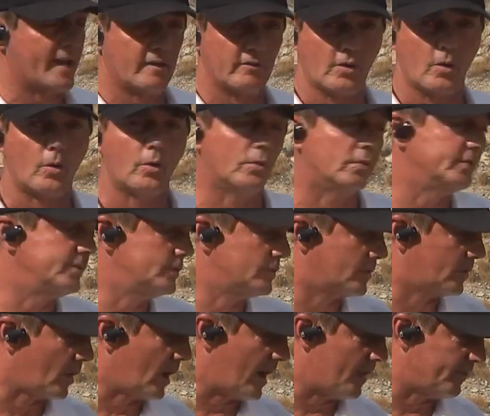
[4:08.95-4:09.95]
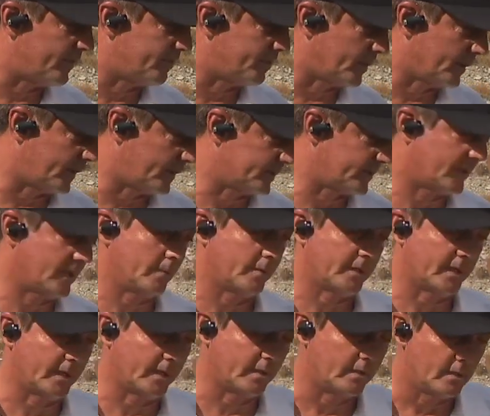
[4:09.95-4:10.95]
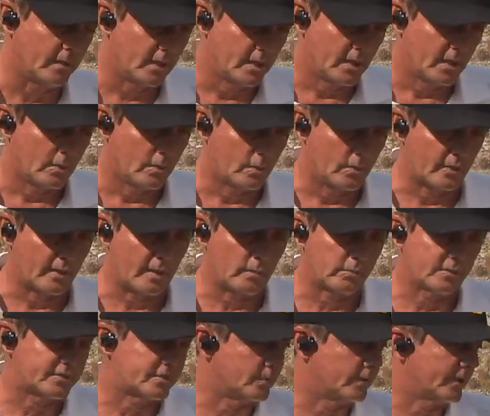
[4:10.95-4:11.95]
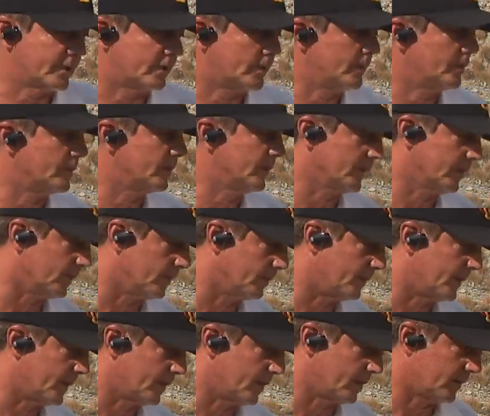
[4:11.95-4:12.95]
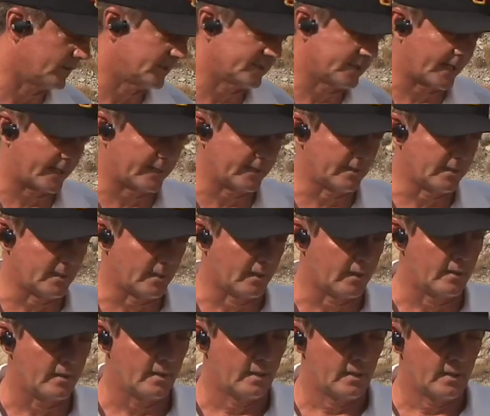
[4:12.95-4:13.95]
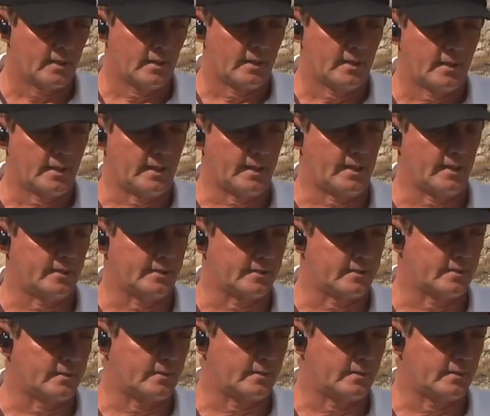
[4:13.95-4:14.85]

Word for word: have a whole new crop of players coming in. We were able to recruit a little bit on our second year. And